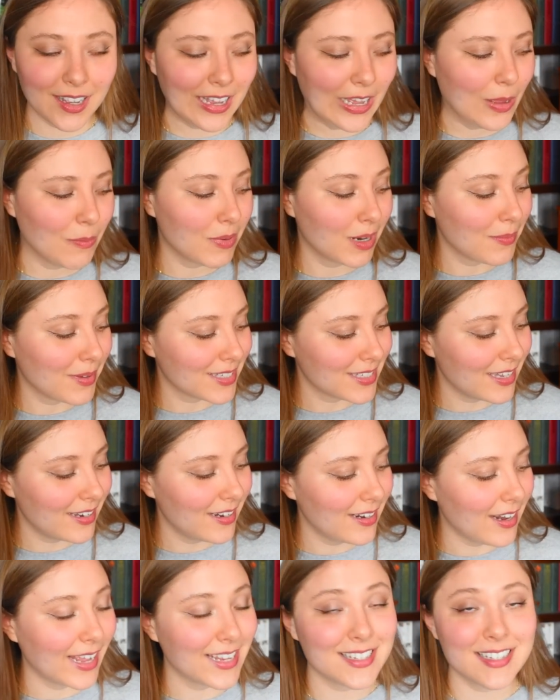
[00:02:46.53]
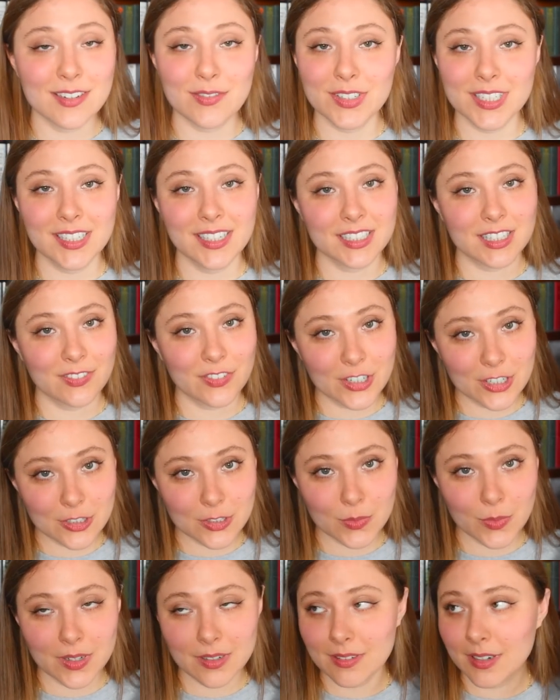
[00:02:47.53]
Um, but I'm excited. I did really like the
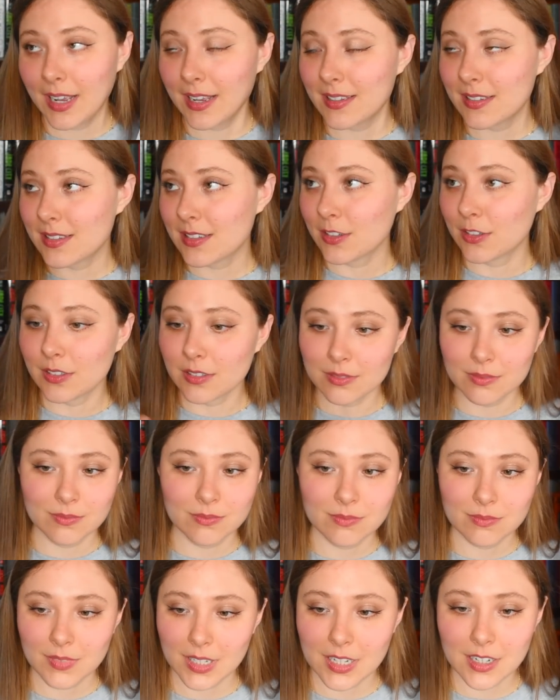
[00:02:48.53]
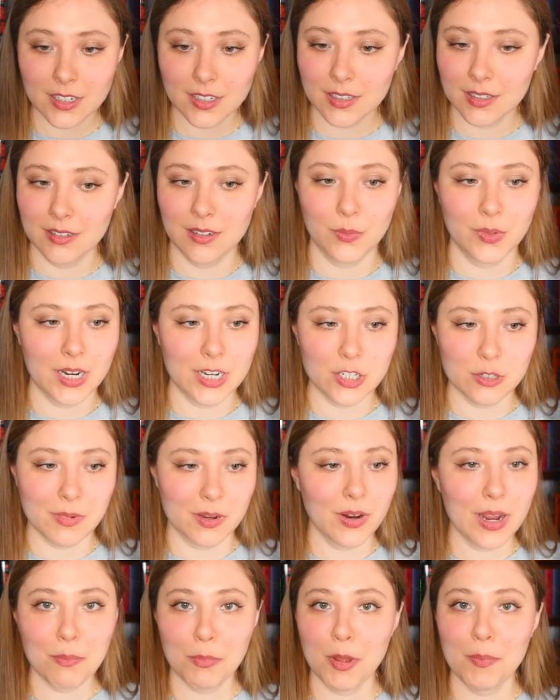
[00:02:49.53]
first one, as you'll hear when I do my wrap